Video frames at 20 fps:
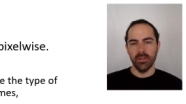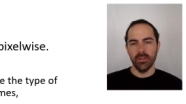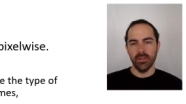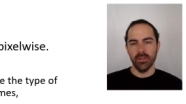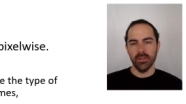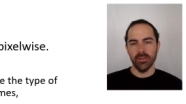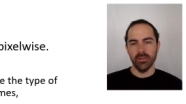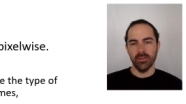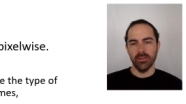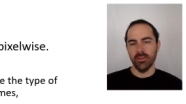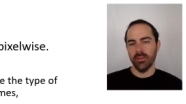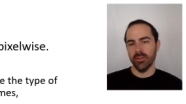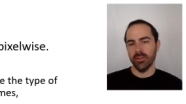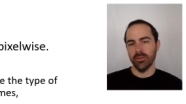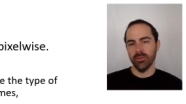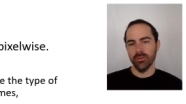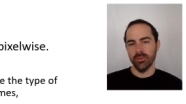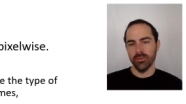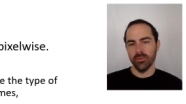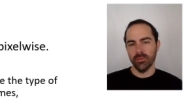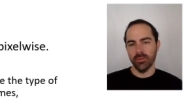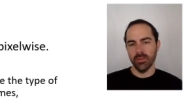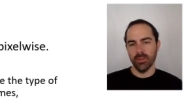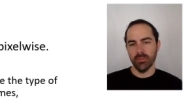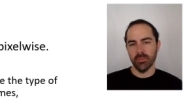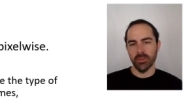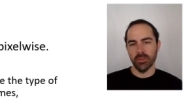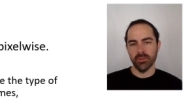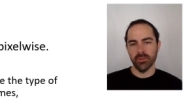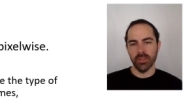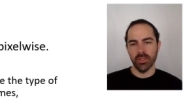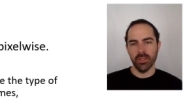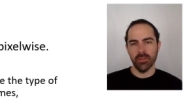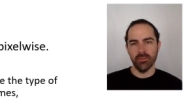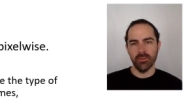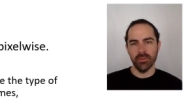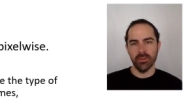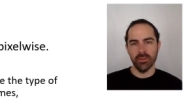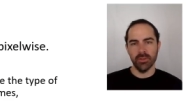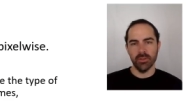And they are good, yeah, because they
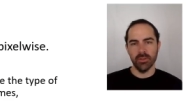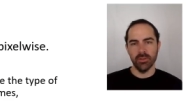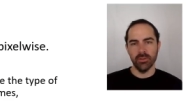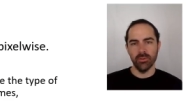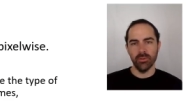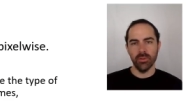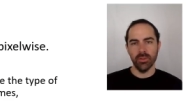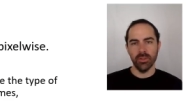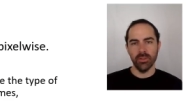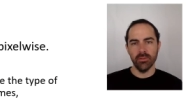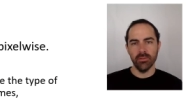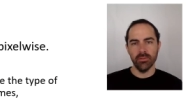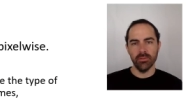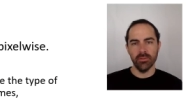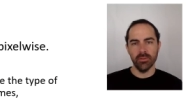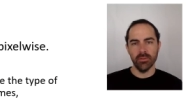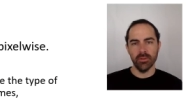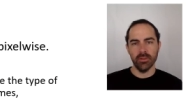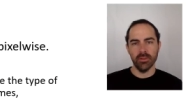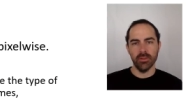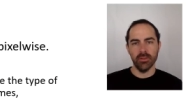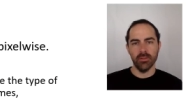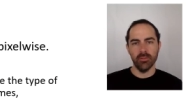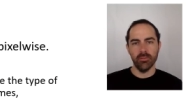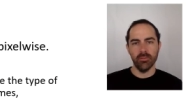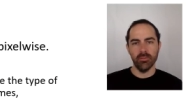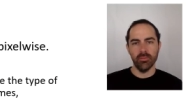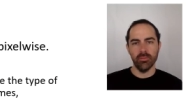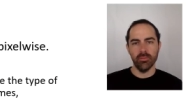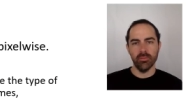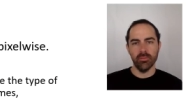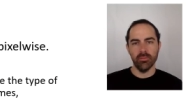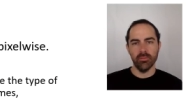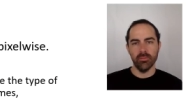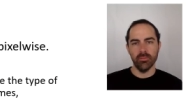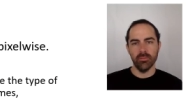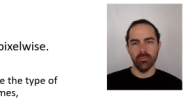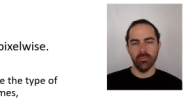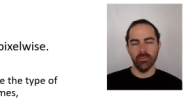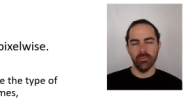have this intuitive uh,
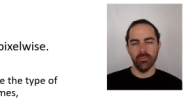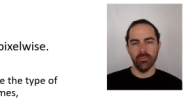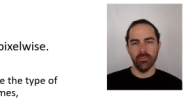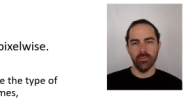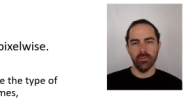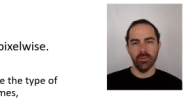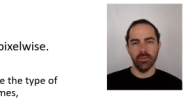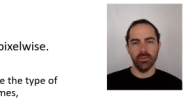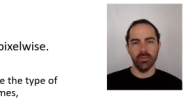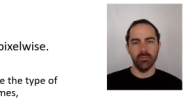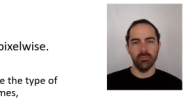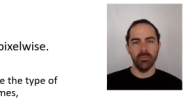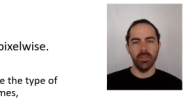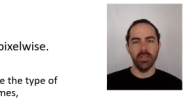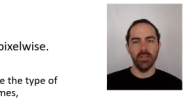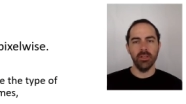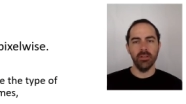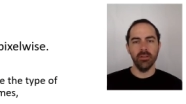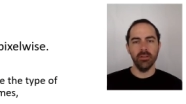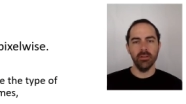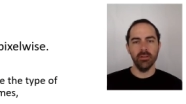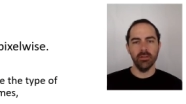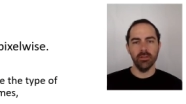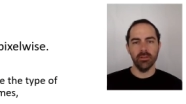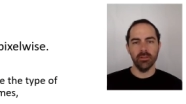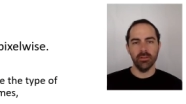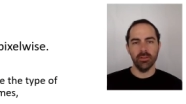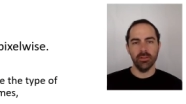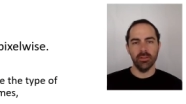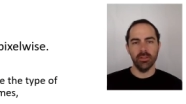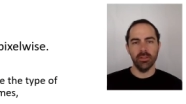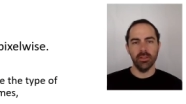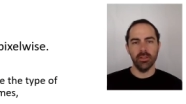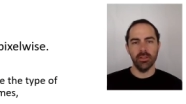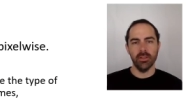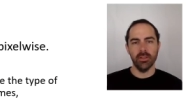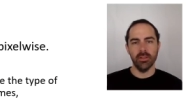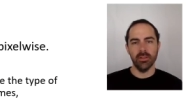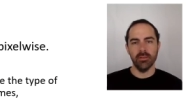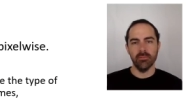meaning that they
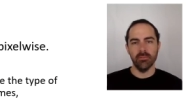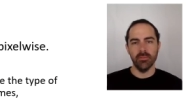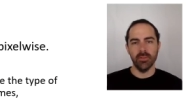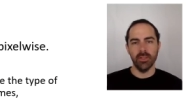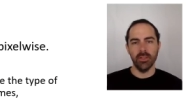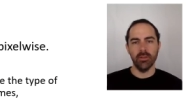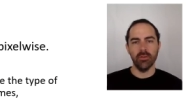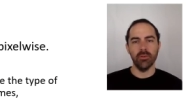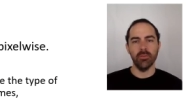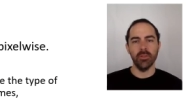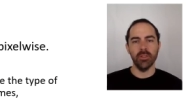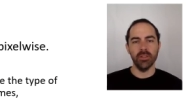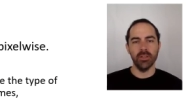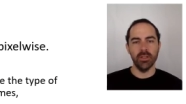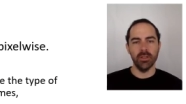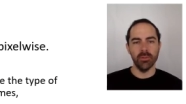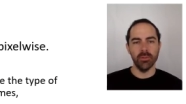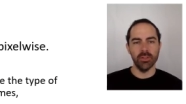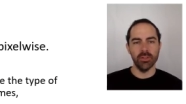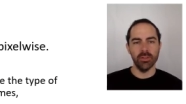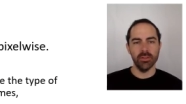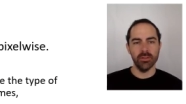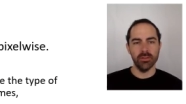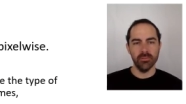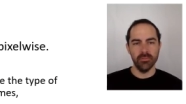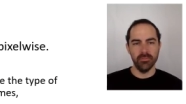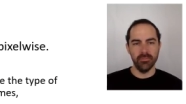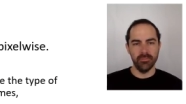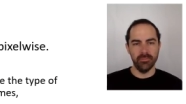are incremental images